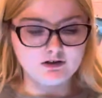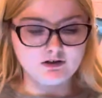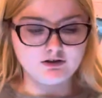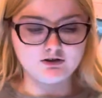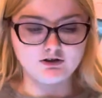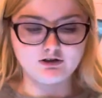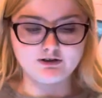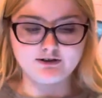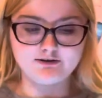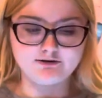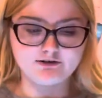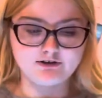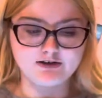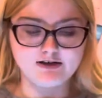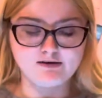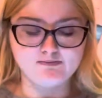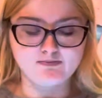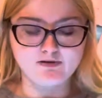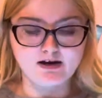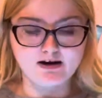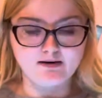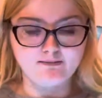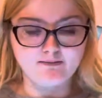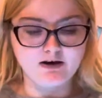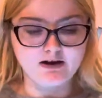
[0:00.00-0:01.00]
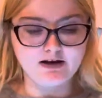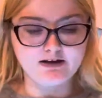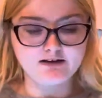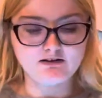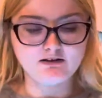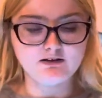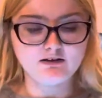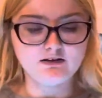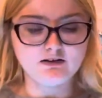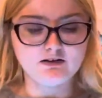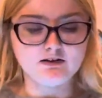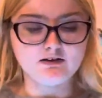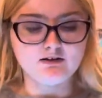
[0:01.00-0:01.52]
So just keep that in
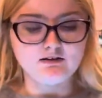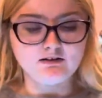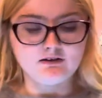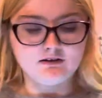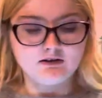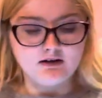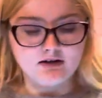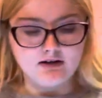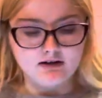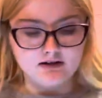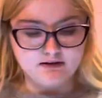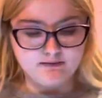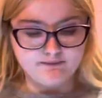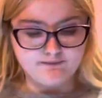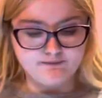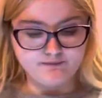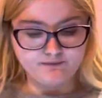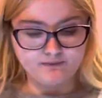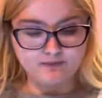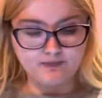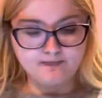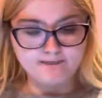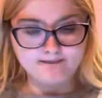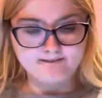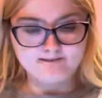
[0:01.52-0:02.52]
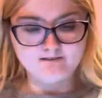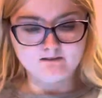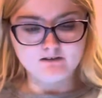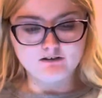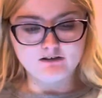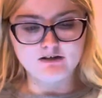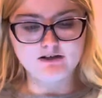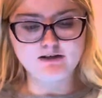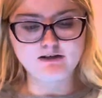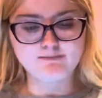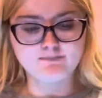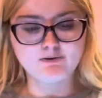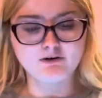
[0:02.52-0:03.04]
mind.
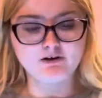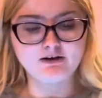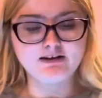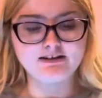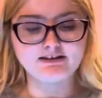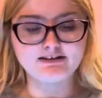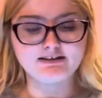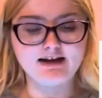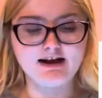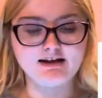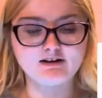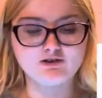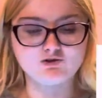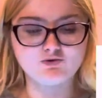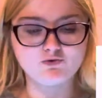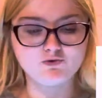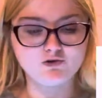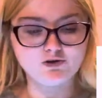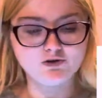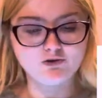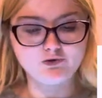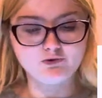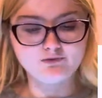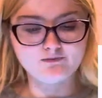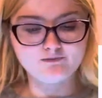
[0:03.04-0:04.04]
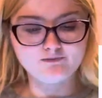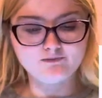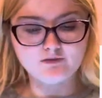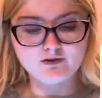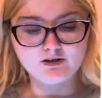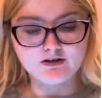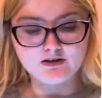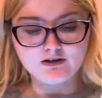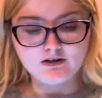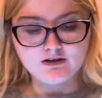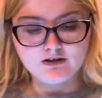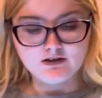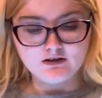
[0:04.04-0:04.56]
He put, is that true,
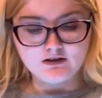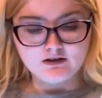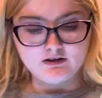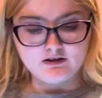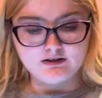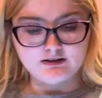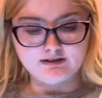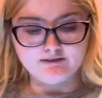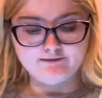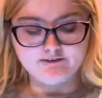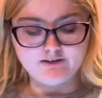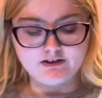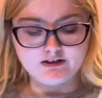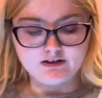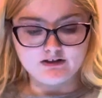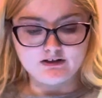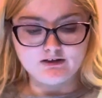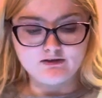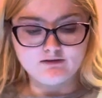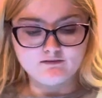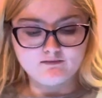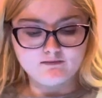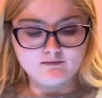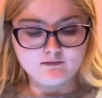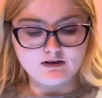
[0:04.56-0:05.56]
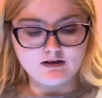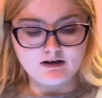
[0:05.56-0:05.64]
Dylan Vincent?